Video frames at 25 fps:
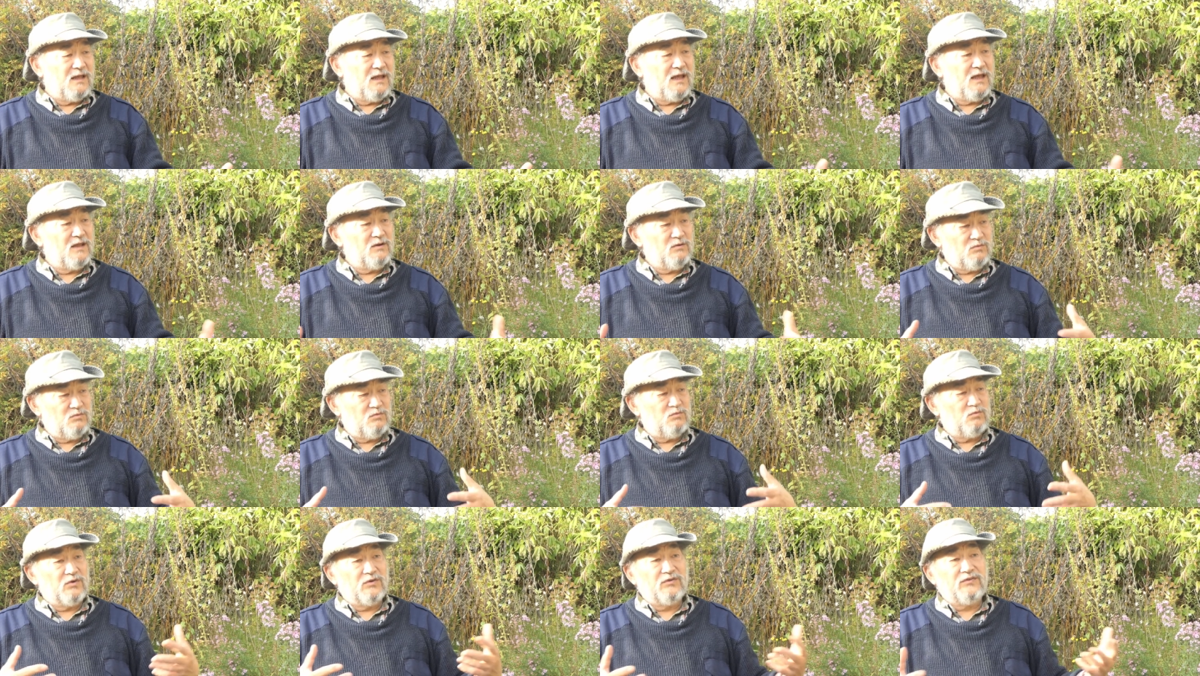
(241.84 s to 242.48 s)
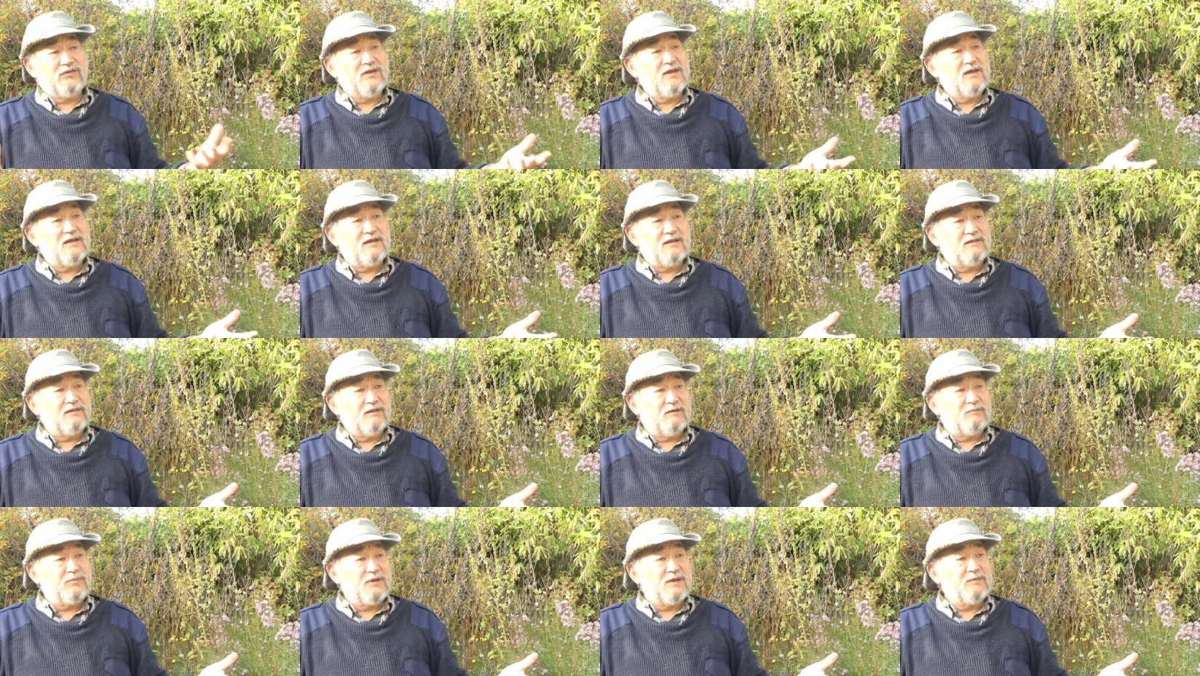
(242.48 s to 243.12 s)
and we're
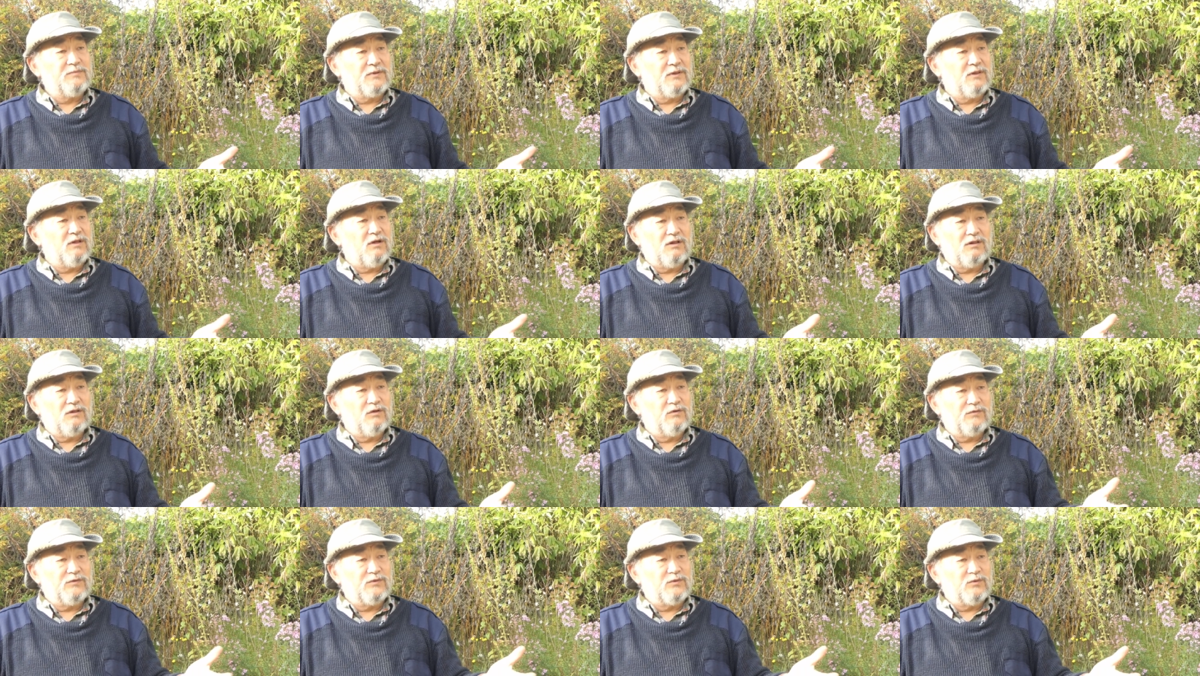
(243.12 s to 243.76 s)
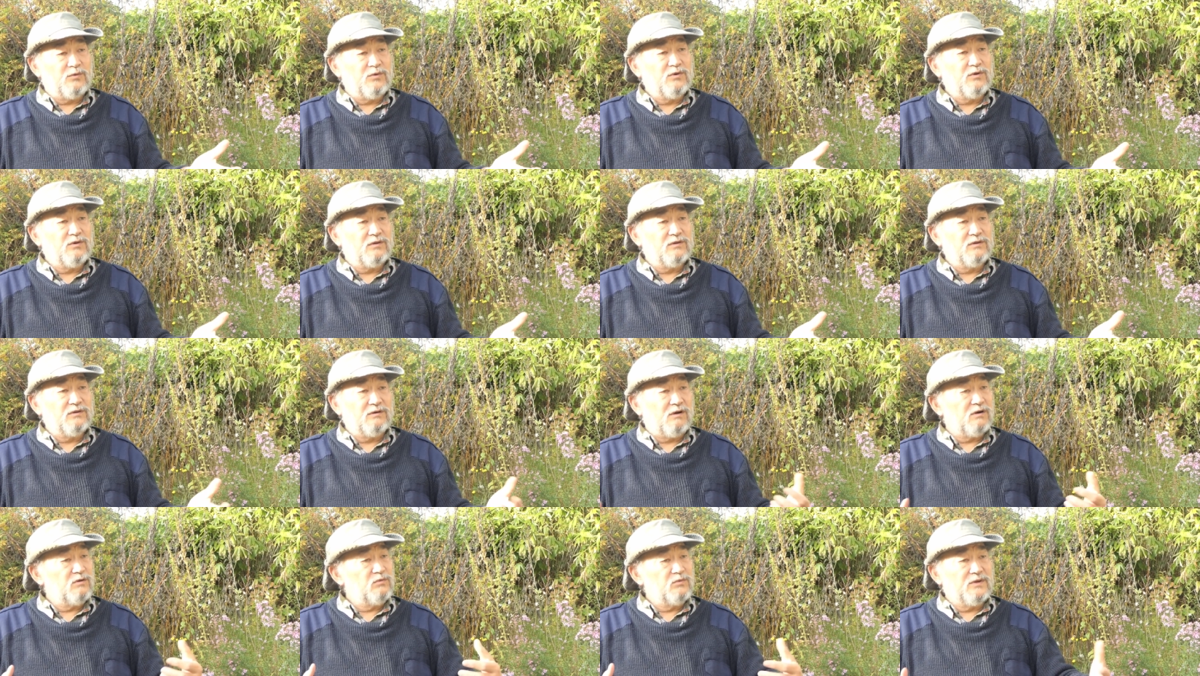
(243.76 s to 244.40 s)
seeing that people all over the
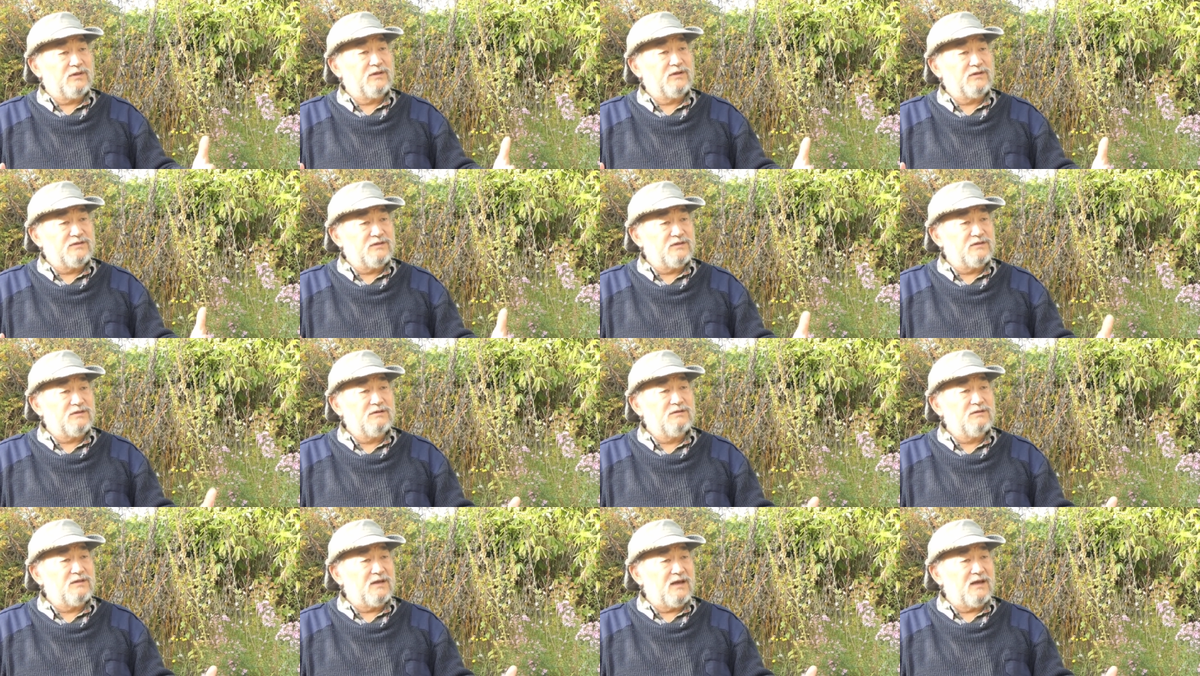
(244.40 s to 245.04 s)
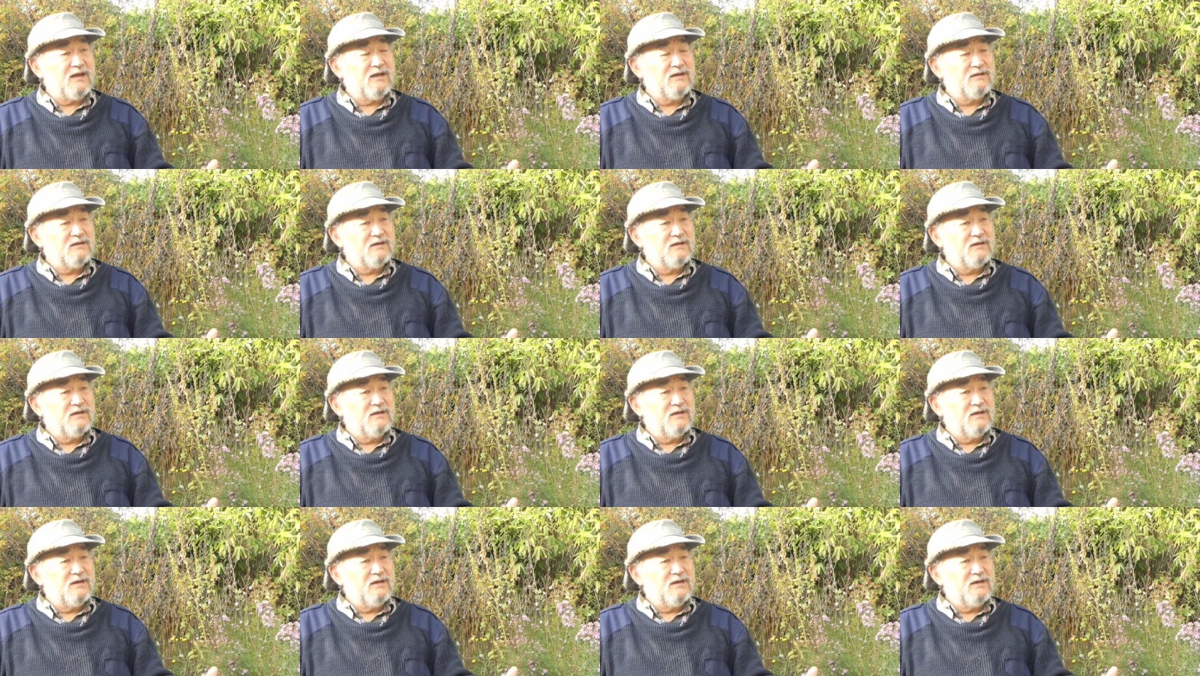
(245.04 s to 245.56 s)
world are willing to do that,